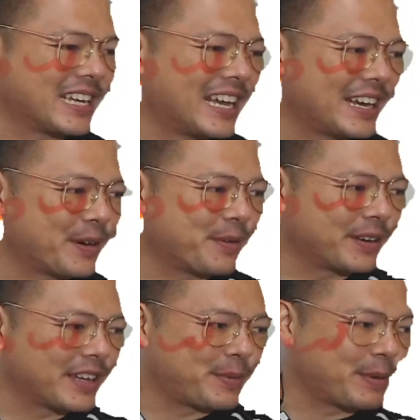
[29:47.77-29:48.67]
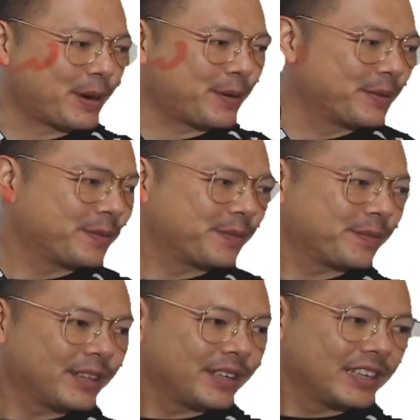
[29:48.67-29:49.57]
Anyone want to help him out?
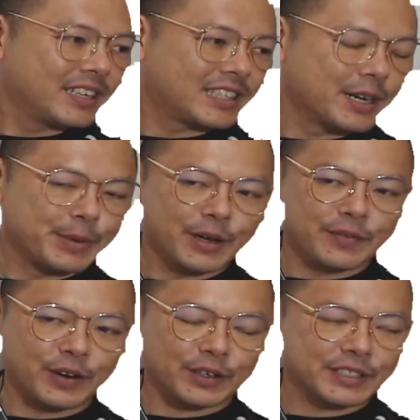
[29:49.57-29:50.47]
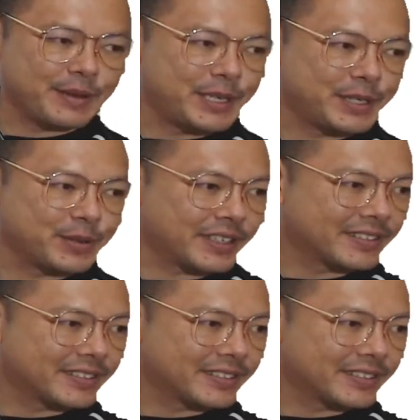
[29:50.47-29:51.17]
Tell me now, velocity means what?